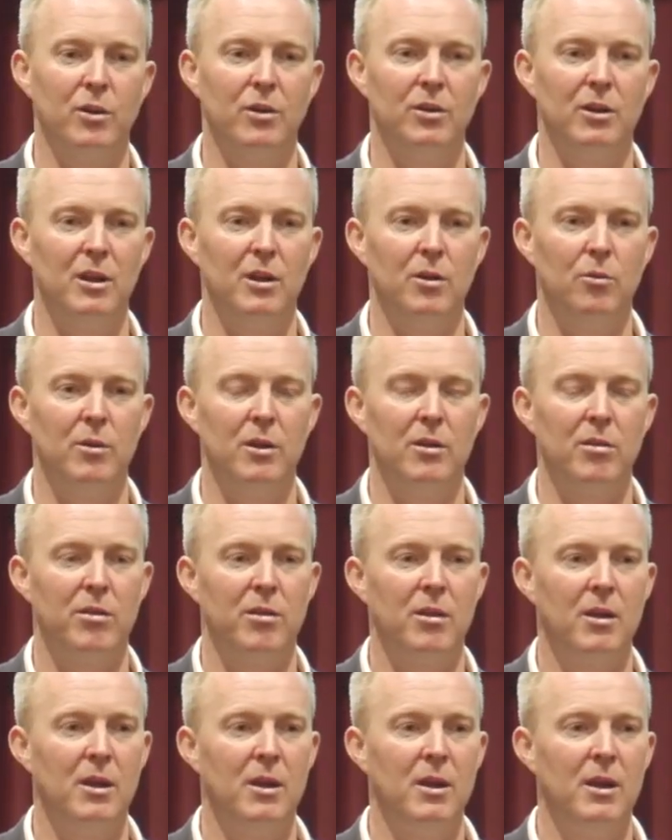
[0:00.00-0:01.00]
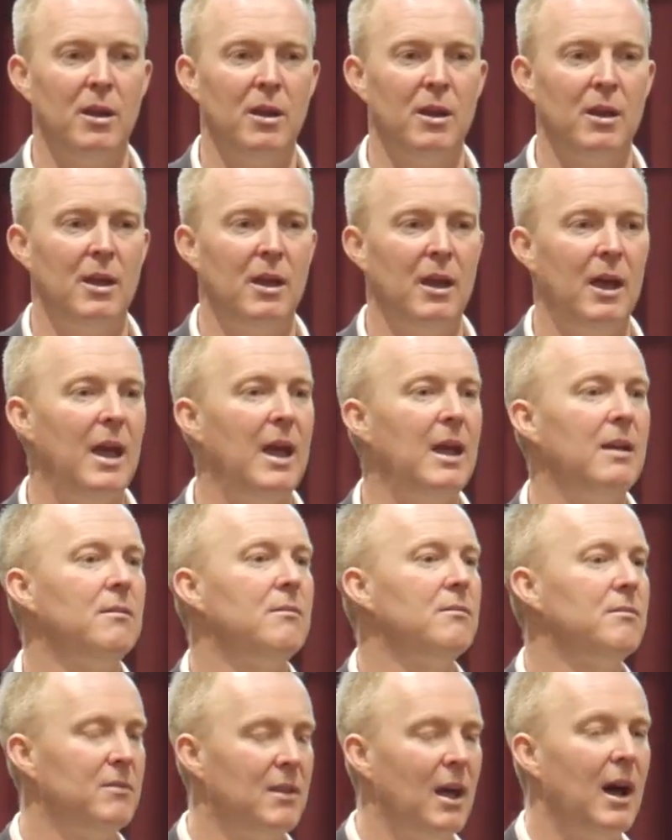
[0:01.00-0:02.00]
to deal with
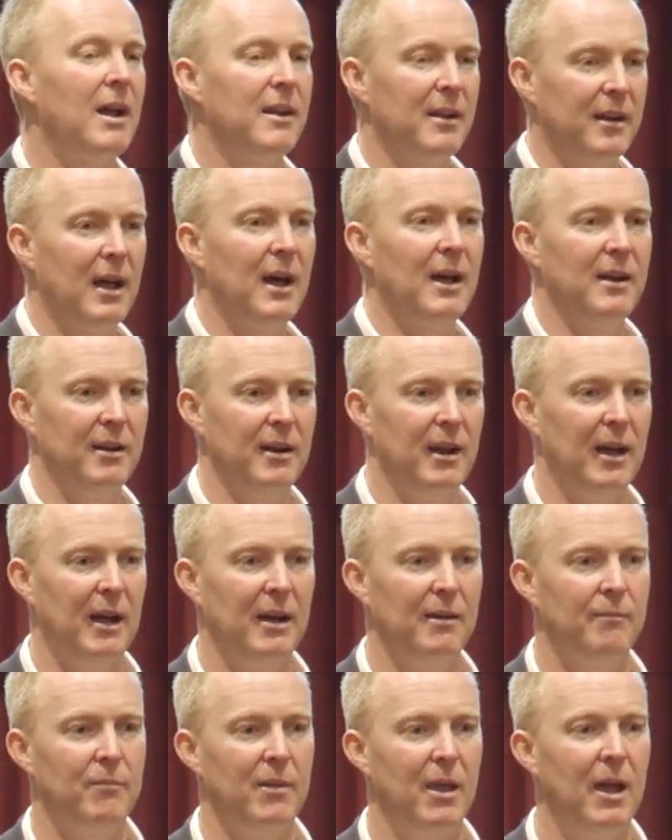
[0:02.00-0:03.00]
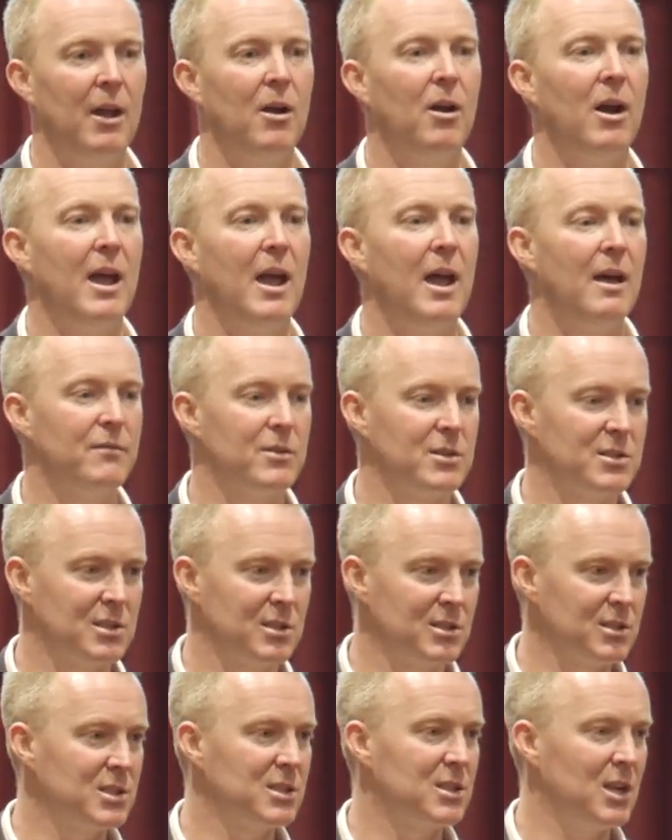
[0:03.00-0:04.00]
and da da da da da. And I have a
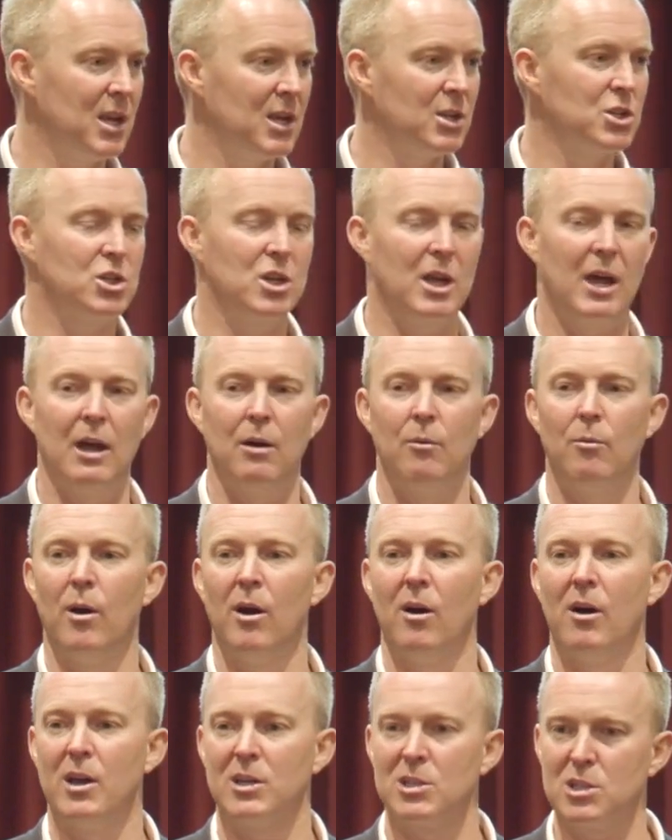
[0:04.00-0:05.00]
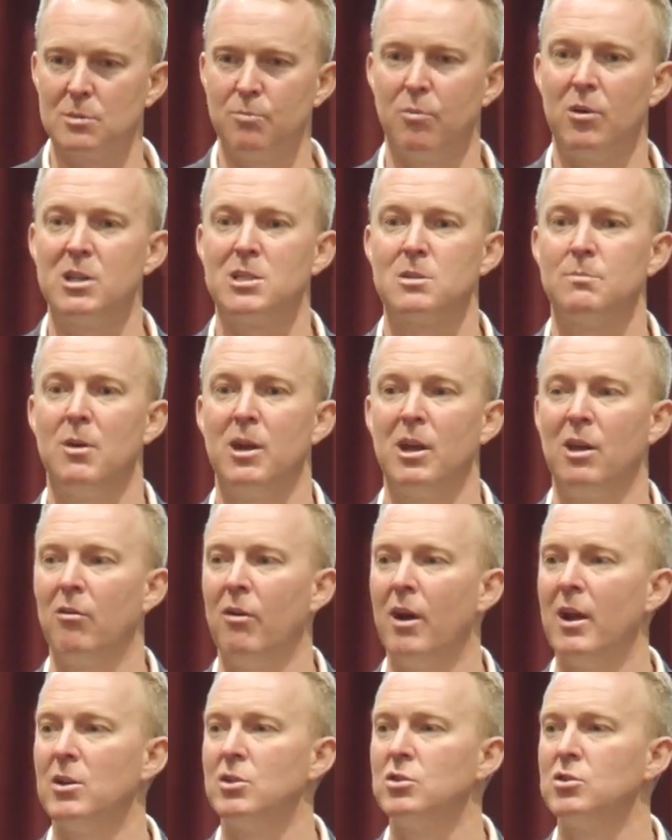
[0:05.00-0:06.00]
sincere chat where I express my
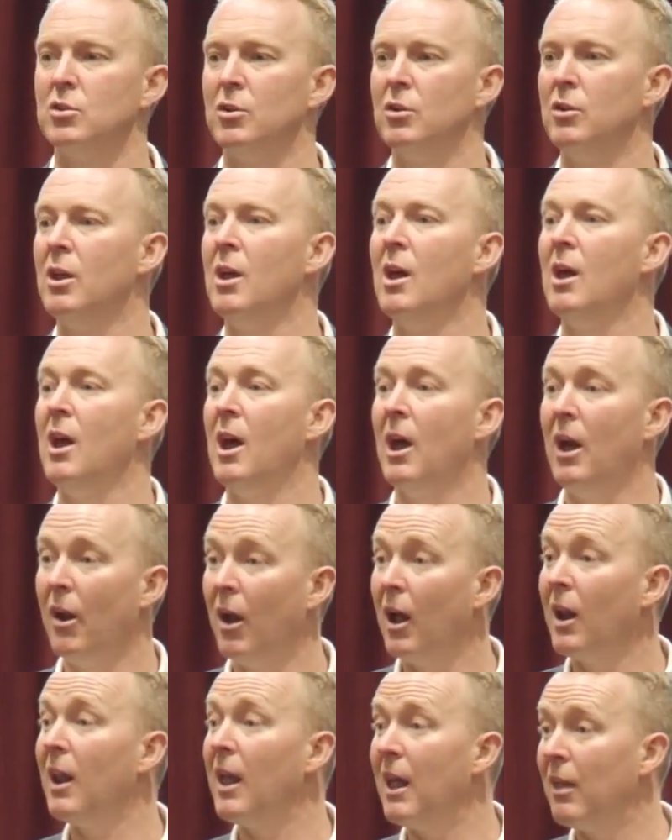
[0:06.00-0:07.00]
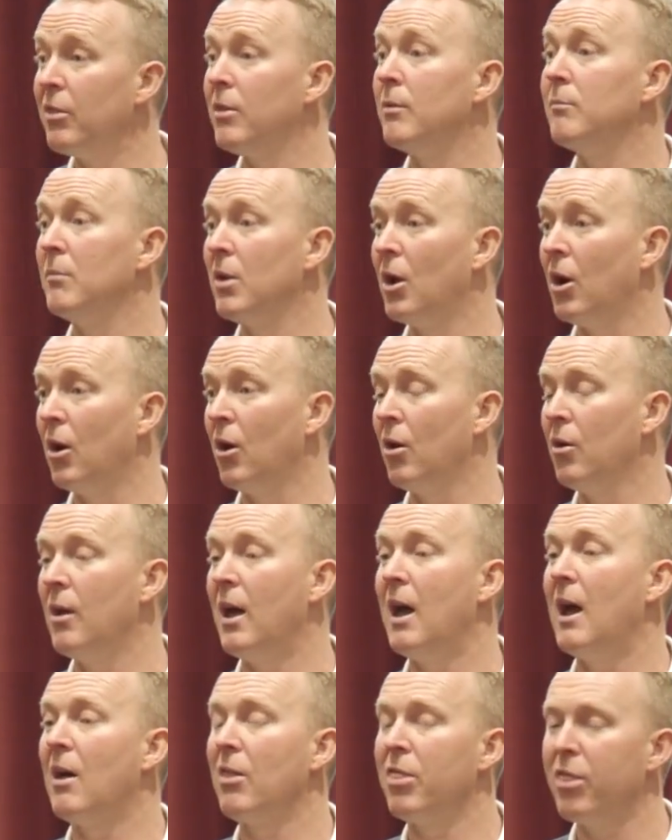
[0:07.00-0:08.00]
gratitude and I let them know
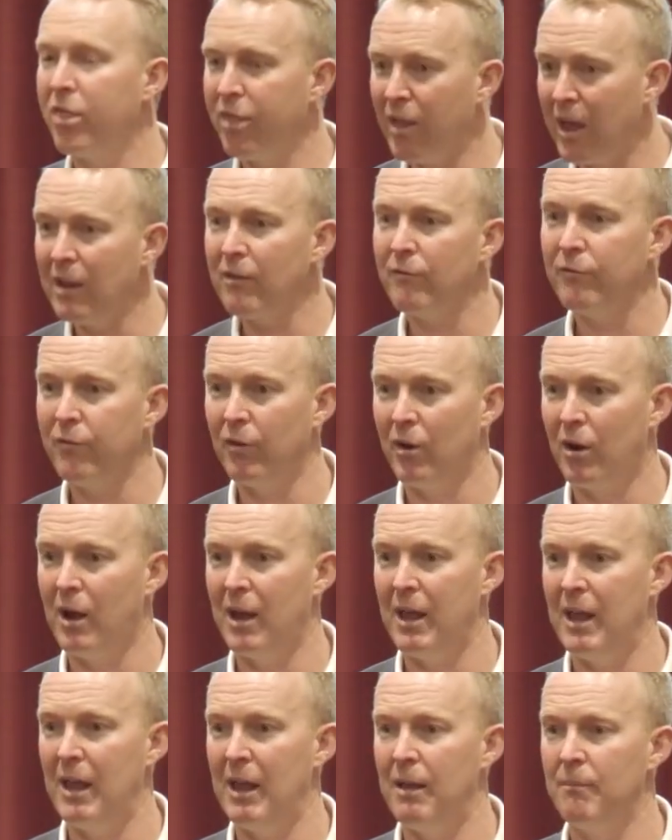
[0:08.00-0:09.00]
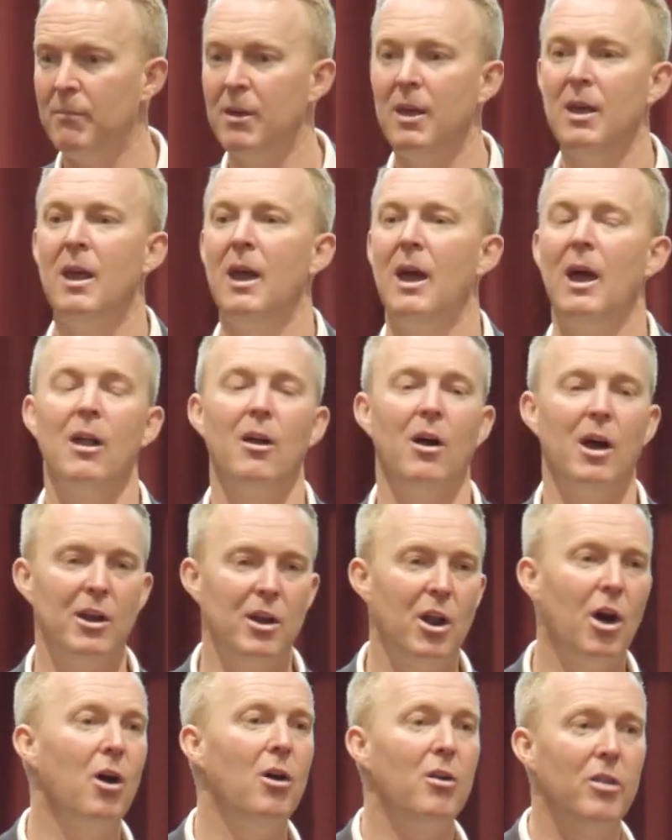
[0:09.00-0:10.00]
how thankful I am. And I
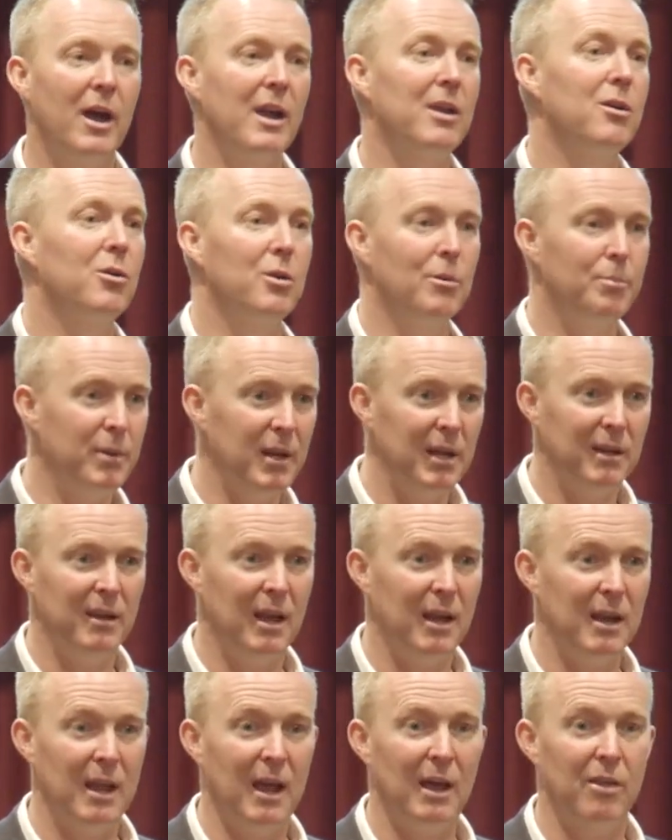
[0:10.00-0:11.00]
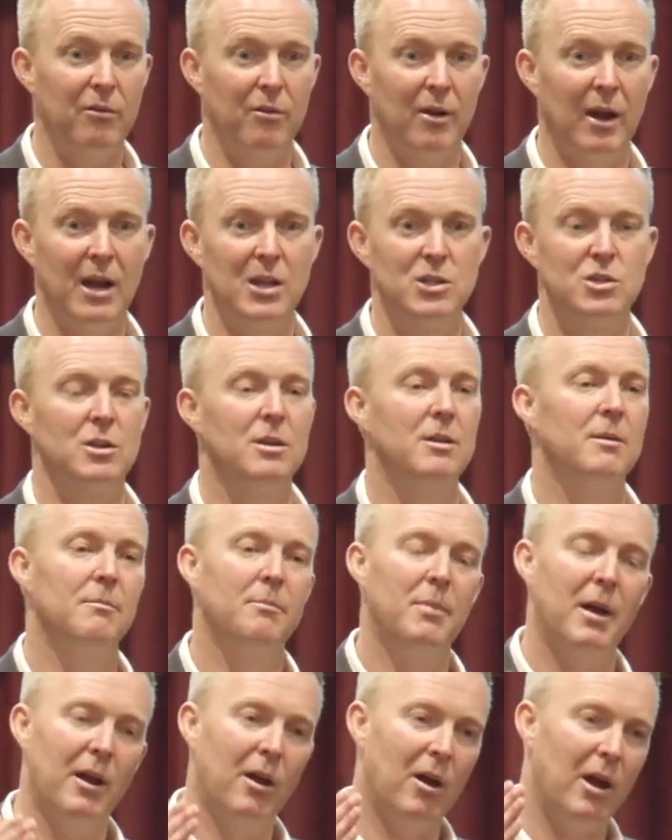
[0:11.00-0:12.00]
know they could have picked any other agent,
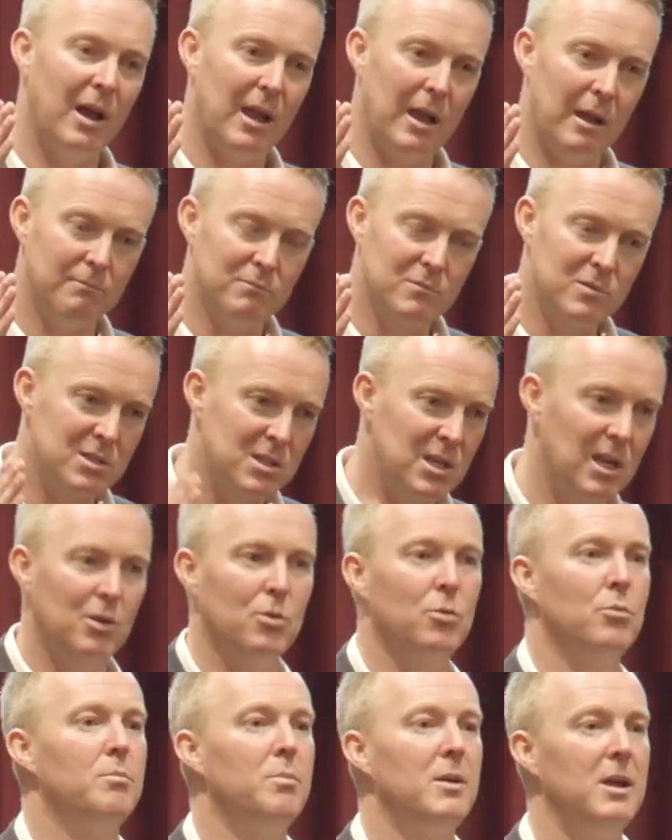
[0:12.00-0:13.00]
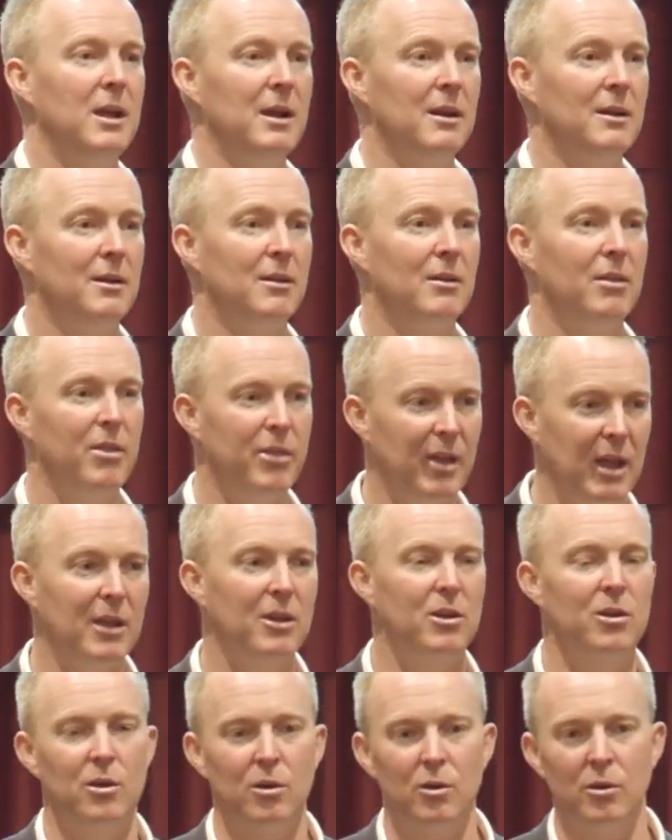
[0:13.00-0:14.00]
but I am tickled pink.
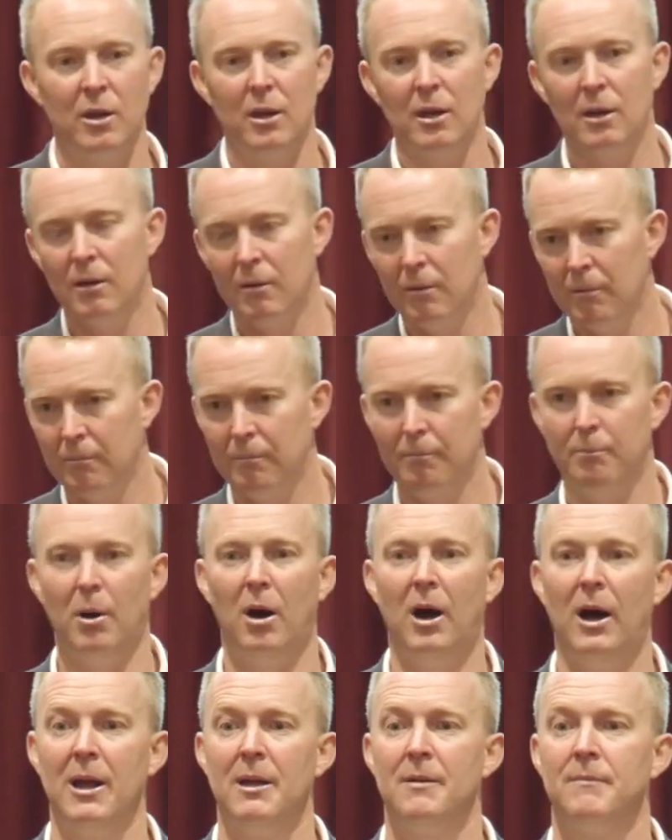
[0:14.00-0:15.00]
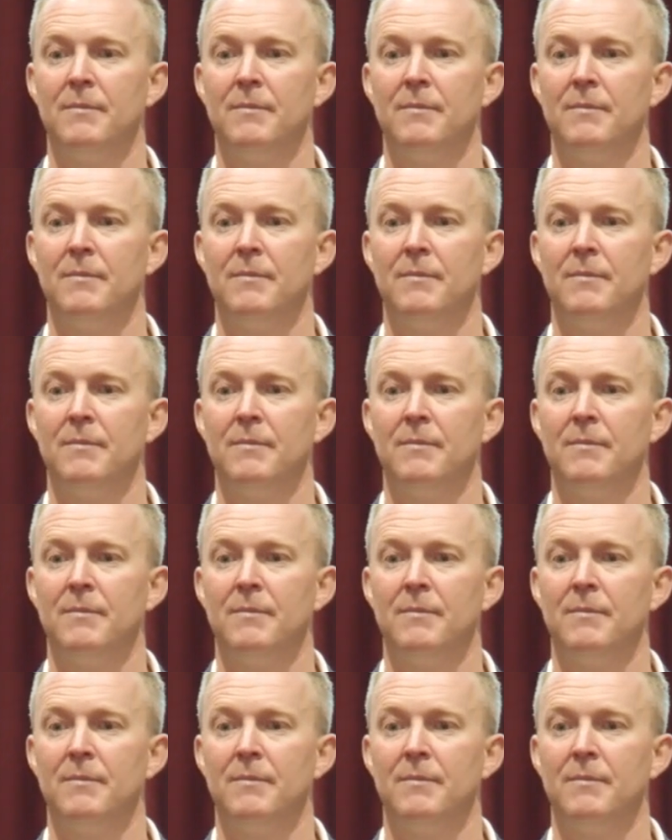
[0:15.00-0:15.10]
Thank you. Bye.